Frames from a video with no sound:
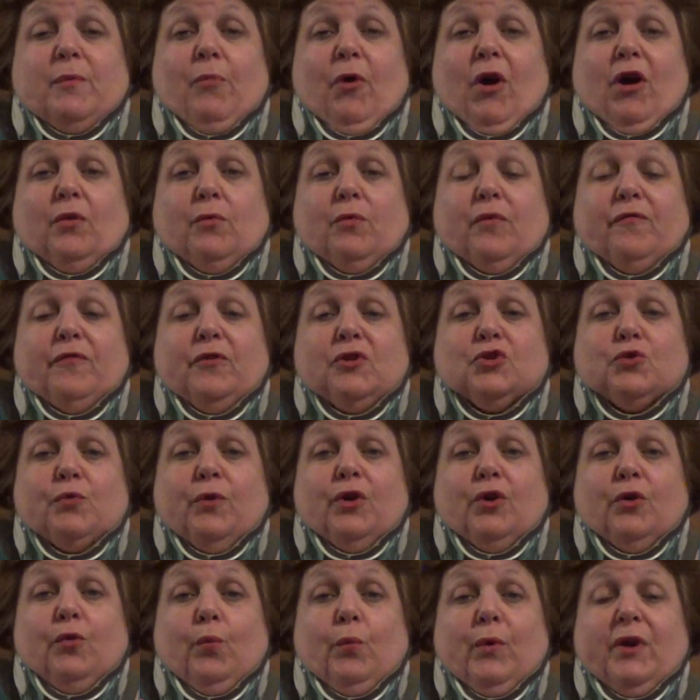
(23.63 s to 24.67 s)
bought a
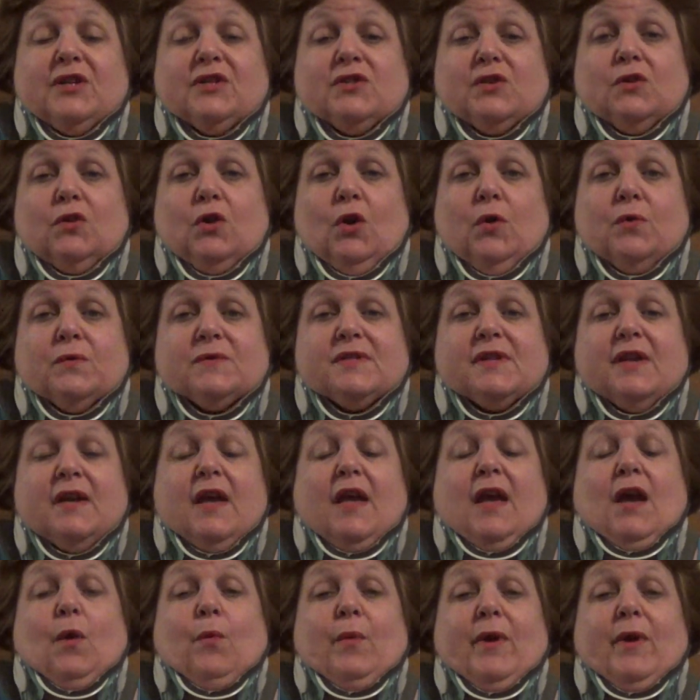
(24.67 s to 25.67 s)
refrigerator, went to Lowe's.